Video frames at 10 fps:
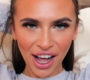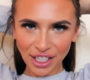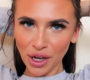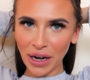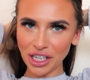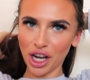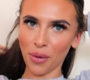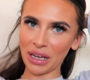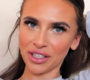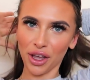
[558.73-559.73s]
I don't actually know
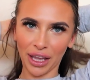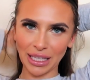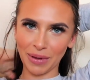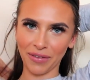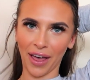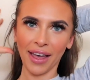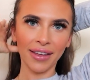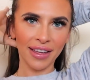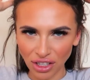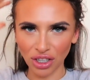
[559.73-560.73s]
what he's cooking, to be
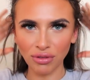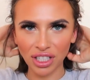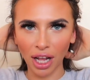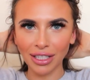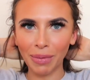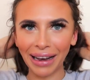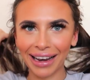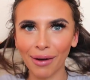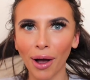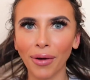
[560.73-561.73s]
fair. I'll soon start smelling
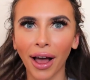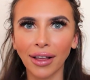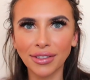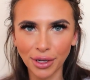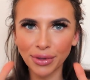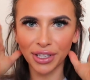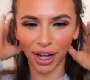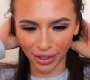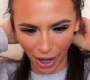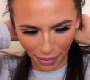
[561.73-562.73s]
it, won't I? I'll soon
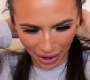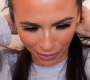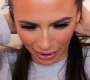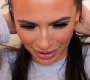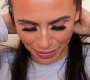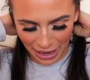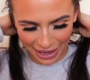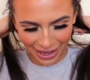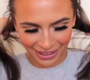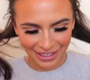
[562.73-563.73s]
start knowing when I smell
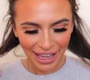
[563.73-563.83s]
it.